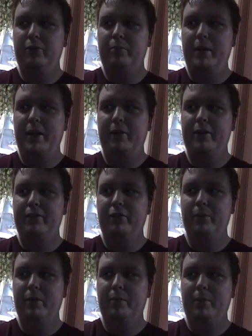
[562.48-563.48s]
buried
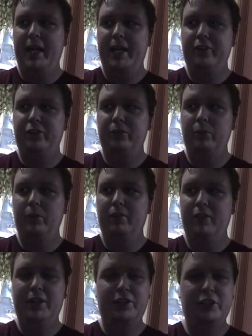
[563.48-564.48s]
from the past will
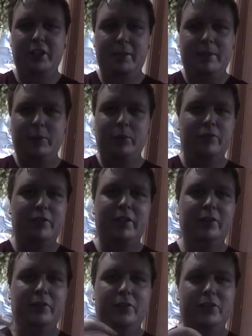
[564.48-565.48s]
eventually be
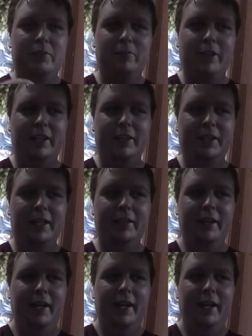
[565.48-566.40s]
revealed, or something like that.